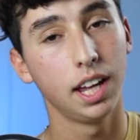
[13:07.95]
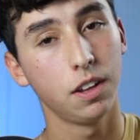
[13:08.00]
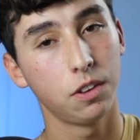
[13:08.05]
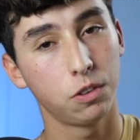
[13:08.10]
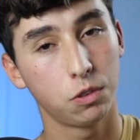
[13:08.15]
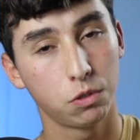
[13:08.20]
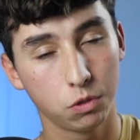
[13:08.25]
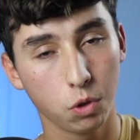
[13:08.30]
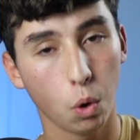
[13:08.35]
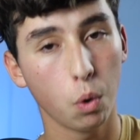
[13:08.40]

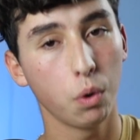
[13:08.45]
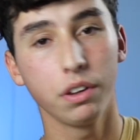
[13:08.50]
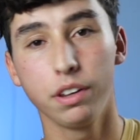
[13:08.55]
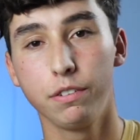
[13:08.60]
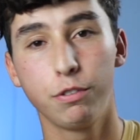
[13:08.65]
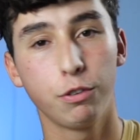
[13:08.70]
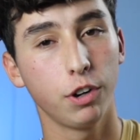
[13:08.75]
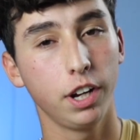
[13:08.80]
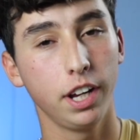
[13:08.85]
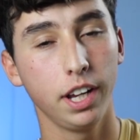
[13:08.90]
It's
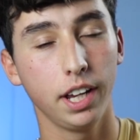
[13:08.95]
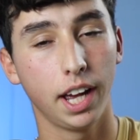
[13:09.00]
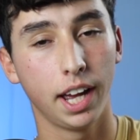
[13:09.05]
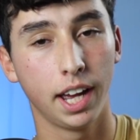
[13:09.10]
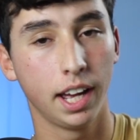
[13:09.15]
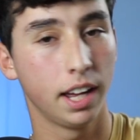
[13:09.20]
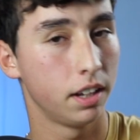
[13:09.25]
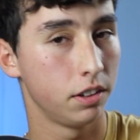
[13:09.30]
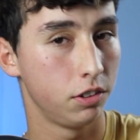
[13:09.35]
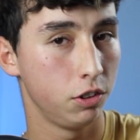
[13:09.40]
totally free,
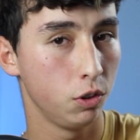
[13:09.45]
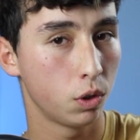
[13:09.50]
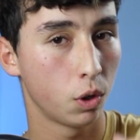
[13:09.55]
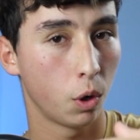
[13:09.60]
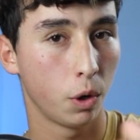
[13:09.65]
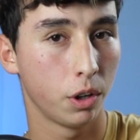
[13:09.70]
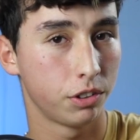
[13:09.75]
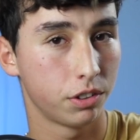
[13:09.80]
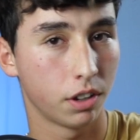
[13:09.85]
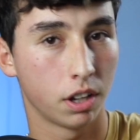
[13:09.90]
and you can
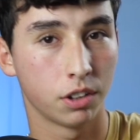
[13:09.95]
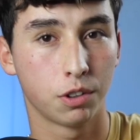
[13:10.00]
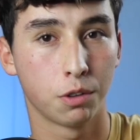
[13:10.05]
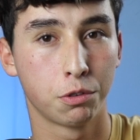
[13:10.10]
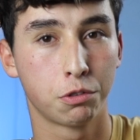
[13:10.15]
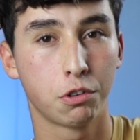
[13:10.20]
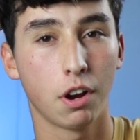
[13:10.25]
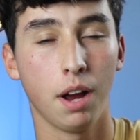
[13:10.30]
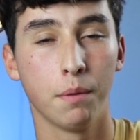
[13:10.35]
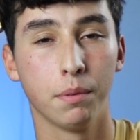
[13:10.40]
always
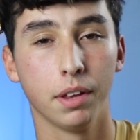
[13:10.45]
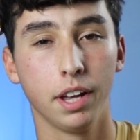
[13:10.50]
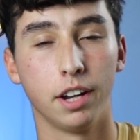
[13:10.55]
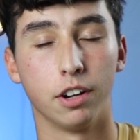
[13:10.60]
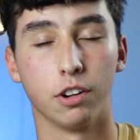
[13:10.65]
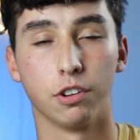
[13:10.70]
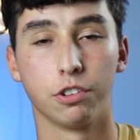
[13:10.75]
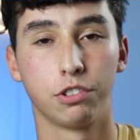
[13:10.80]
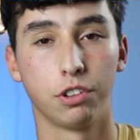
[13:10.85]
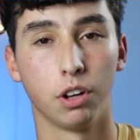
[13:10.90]
unsubscribe
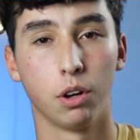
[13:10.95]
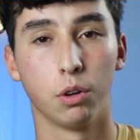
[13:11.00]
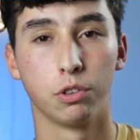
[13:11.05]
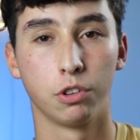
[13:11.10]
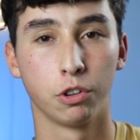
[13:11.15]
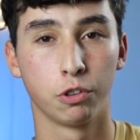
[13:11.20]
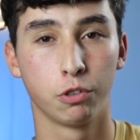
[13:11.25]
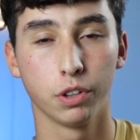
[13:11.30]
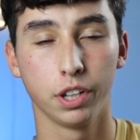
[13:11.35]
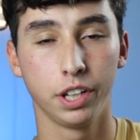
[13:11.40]
later. So
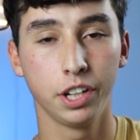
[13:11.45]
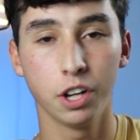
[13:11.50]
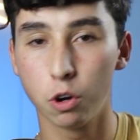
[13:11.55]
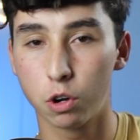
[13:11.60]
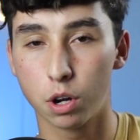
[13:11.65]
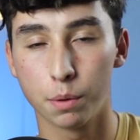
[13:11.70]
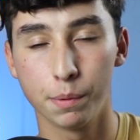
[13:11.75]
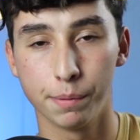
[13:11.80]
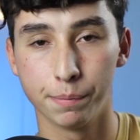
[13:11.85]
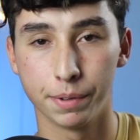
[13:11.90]
there's really no
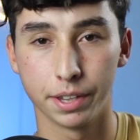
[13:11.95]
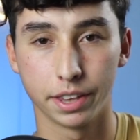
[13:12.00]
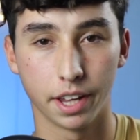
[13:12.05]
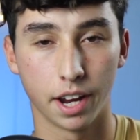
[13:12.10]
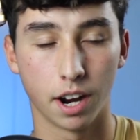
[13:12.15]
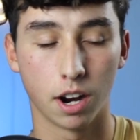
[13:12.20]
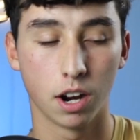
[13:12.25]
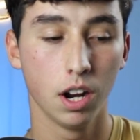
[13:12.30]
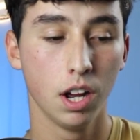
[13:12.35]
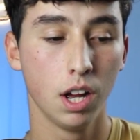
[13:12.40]
commitment
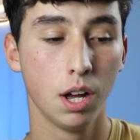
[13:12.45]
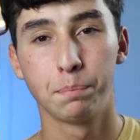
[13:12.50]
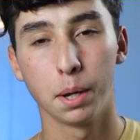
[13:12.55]
there.